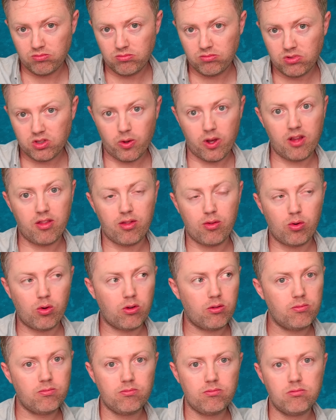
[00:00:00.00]
So I thought
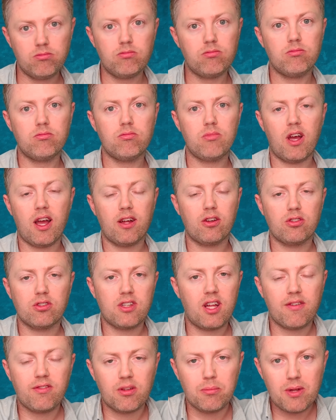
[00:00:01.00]
I just
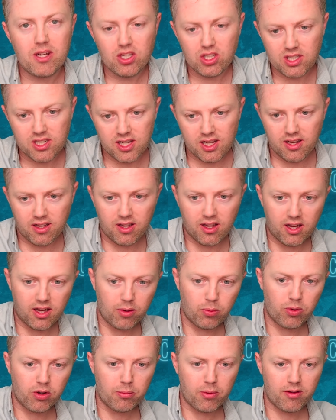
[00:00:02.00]
have to mention it
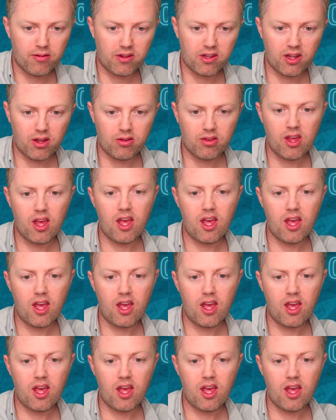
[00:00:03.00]
in one of my videos.